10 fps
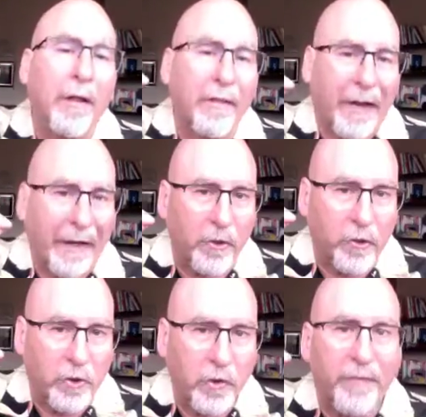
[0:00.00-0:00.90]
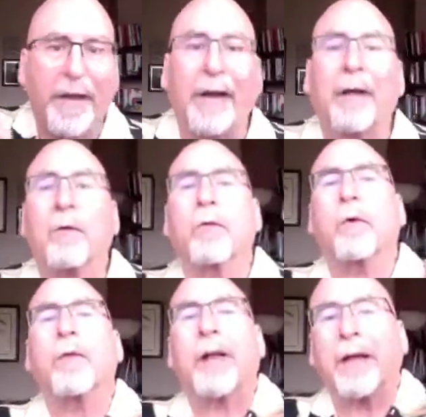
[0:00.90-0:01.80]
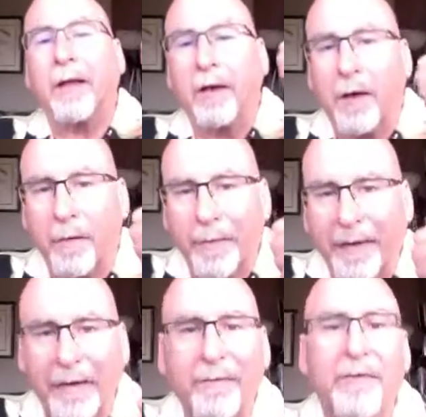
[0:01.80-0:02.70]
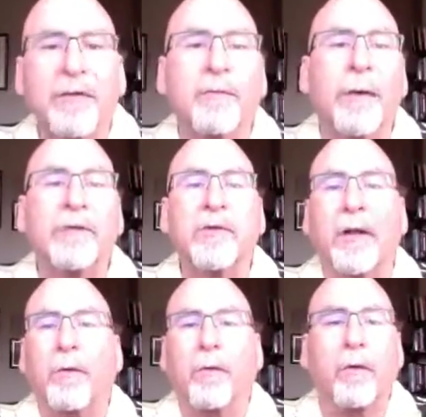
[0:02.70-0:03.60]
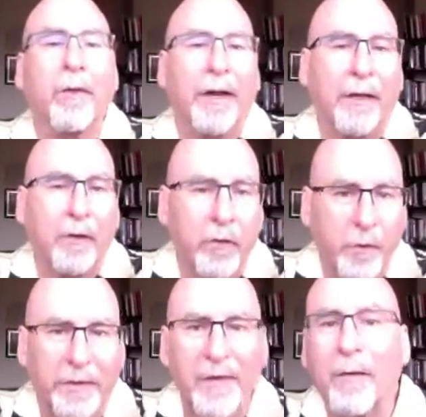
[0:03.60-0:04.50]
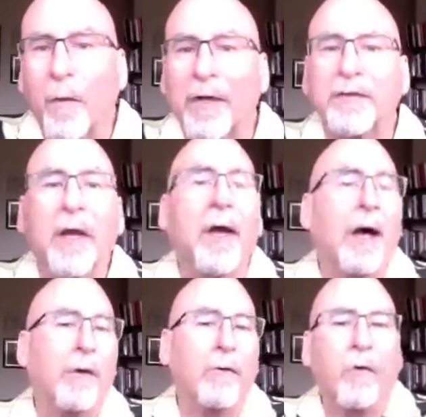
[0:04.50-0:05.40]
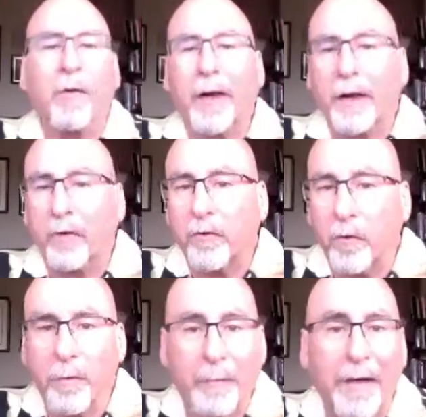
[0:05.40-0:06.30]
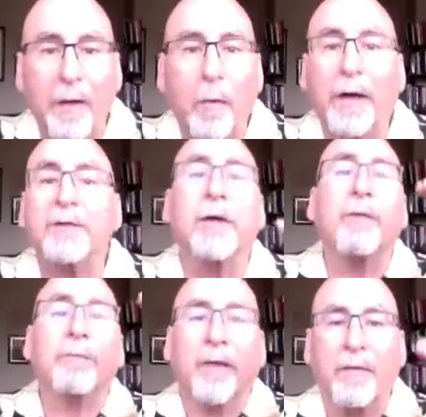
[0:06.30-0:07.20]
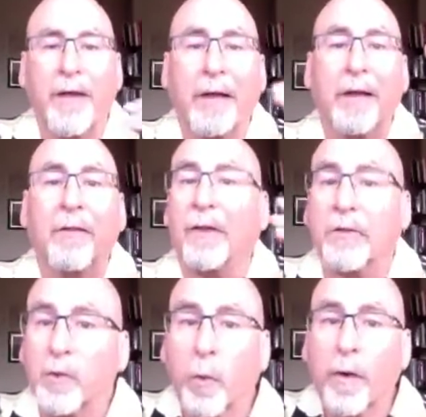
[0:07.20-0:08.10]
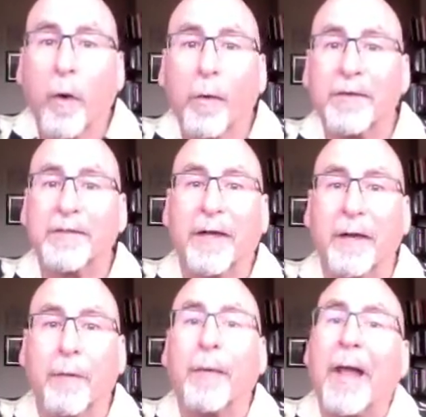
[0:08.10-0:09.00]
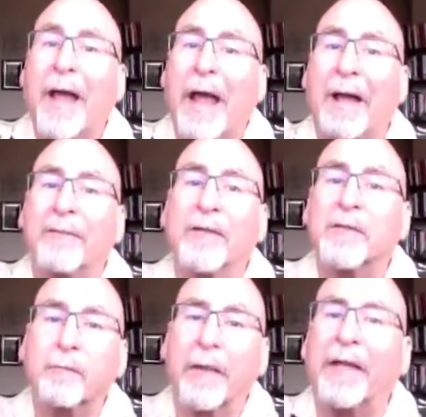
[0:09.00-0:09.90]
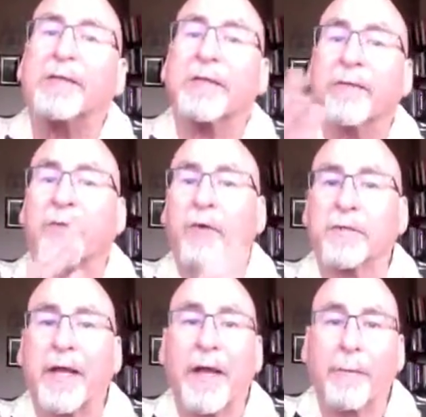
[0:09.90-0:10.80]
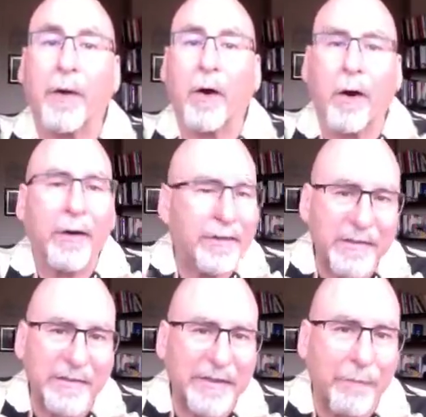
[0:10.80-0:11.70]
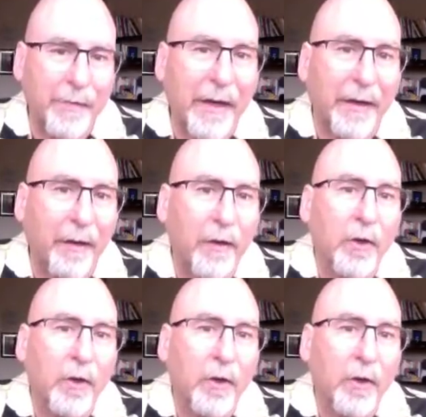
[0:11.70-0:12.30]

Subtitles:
that I can do that. I don't know that I can come in this much. I don't know that I can do it time-wise. I don't know that I can do it money-wise, that kind of thing. So we always end up at this place, if there's a hem and a haw, it's the same thing.